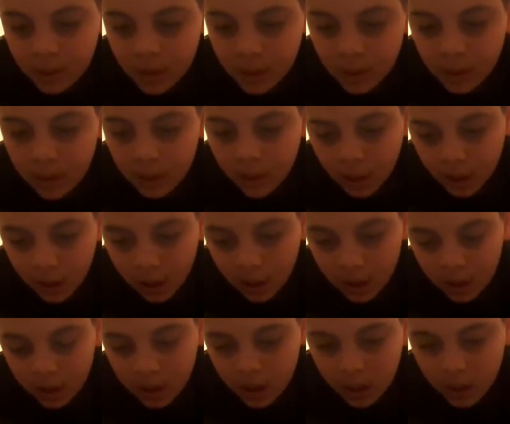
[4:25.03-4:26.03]

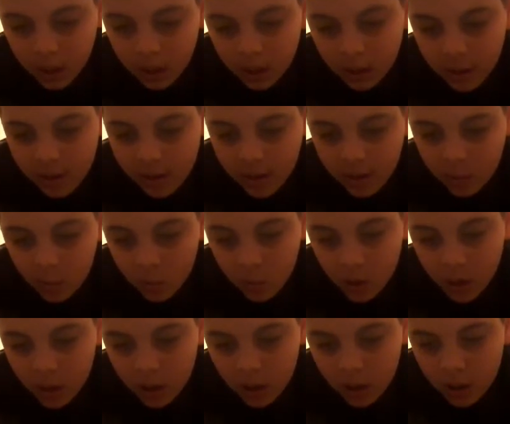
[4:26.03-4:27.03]
Oh, God, this is
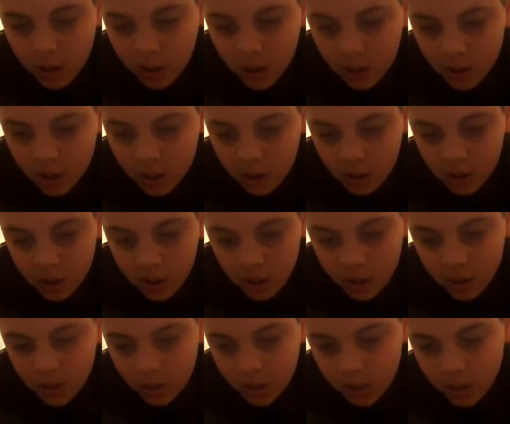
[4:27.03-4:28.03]
weird.
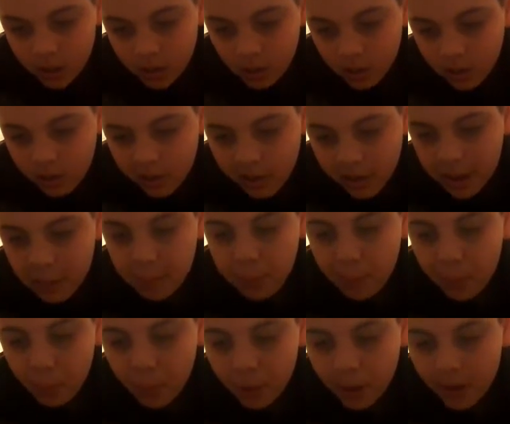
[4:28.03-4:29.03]
It's like
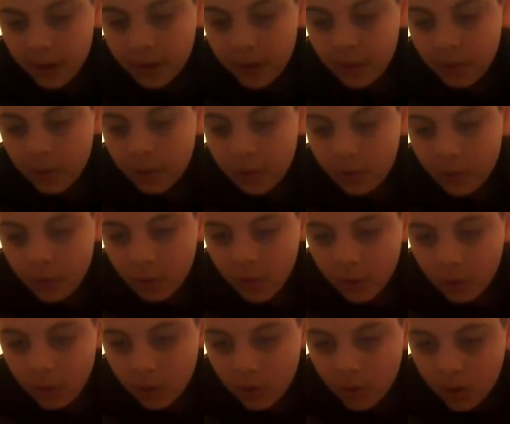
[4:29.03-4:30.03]
brains.
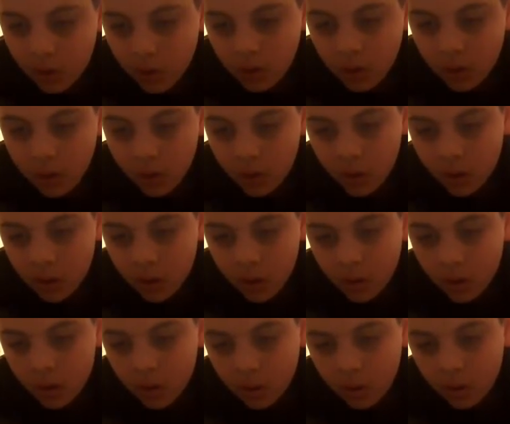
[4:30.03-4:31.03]

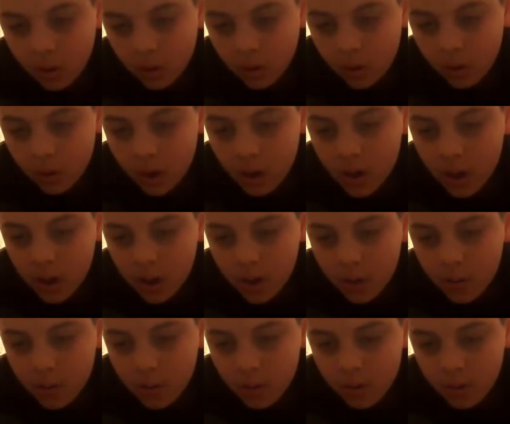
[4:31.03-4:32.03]
Oh,
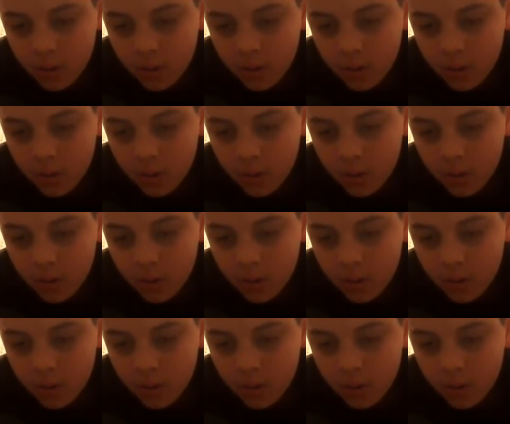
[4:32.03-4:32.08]
crap.